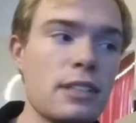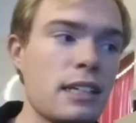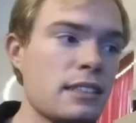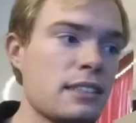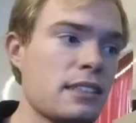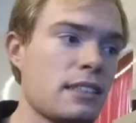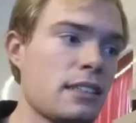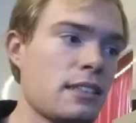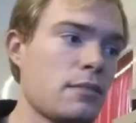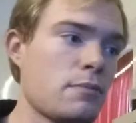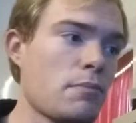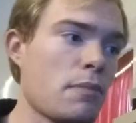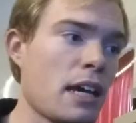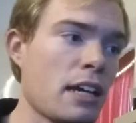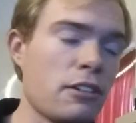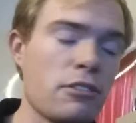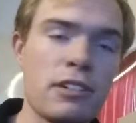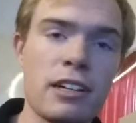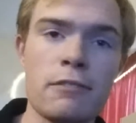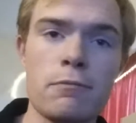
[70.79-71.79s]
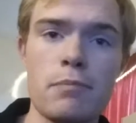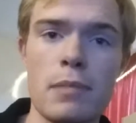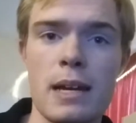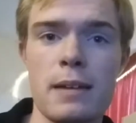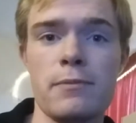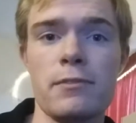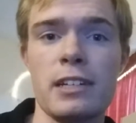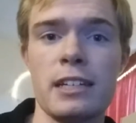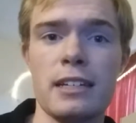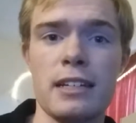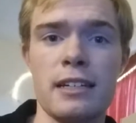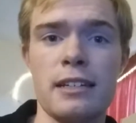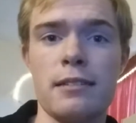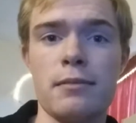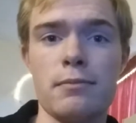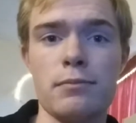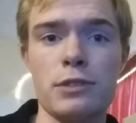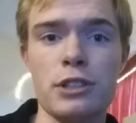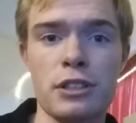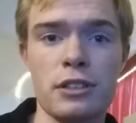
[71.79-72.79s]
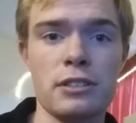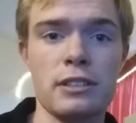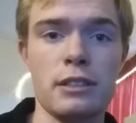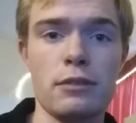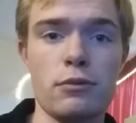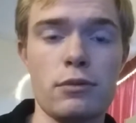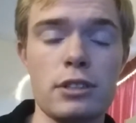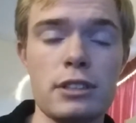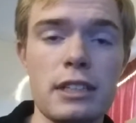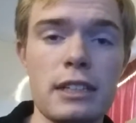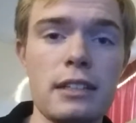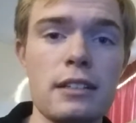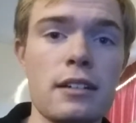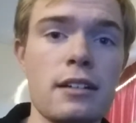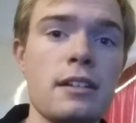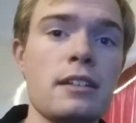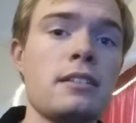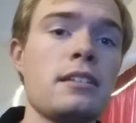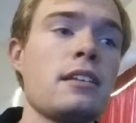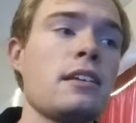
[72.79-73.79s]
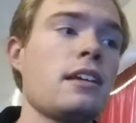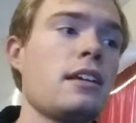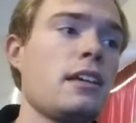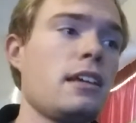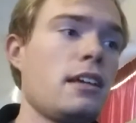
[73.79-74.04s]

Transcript: That's the Minecraft map that I am currently working on.